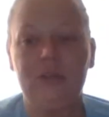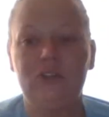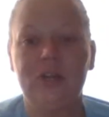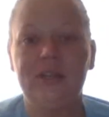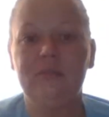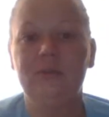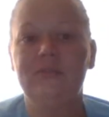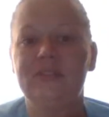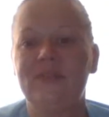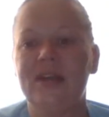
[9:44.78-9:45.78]
Trying to
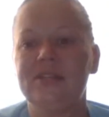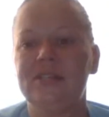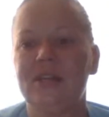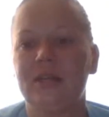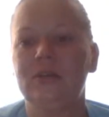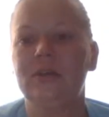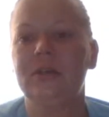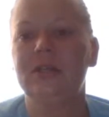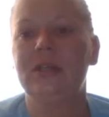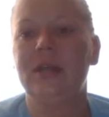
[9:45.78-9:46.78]
move as fast as I
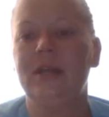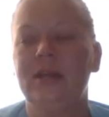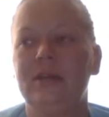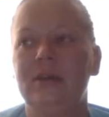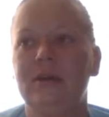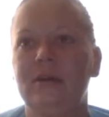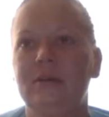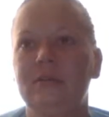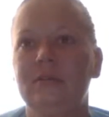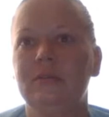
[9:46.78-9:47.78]
could.
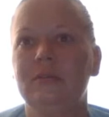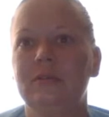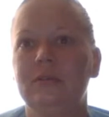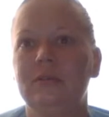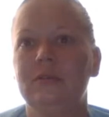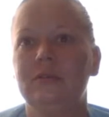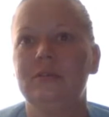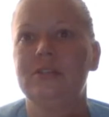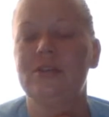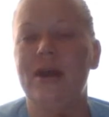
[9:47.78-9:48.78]
And
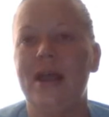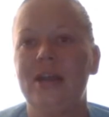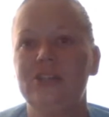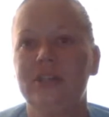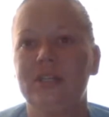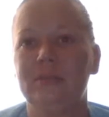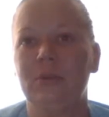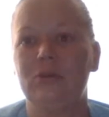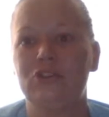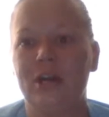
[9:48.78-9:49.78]
so I actually got the
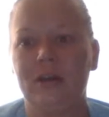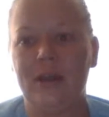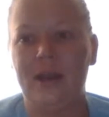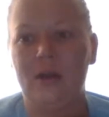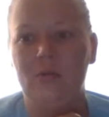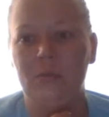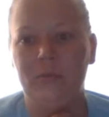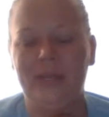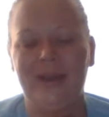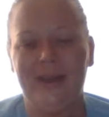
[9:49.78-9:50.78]
blow dryer out when
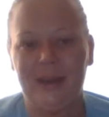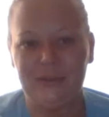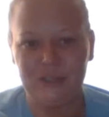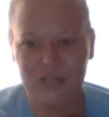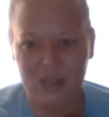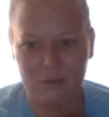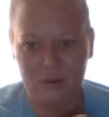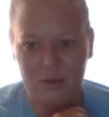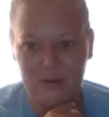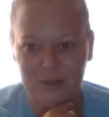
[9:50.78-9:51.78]
we got out of the
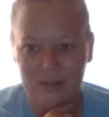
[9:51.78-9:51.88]
shower.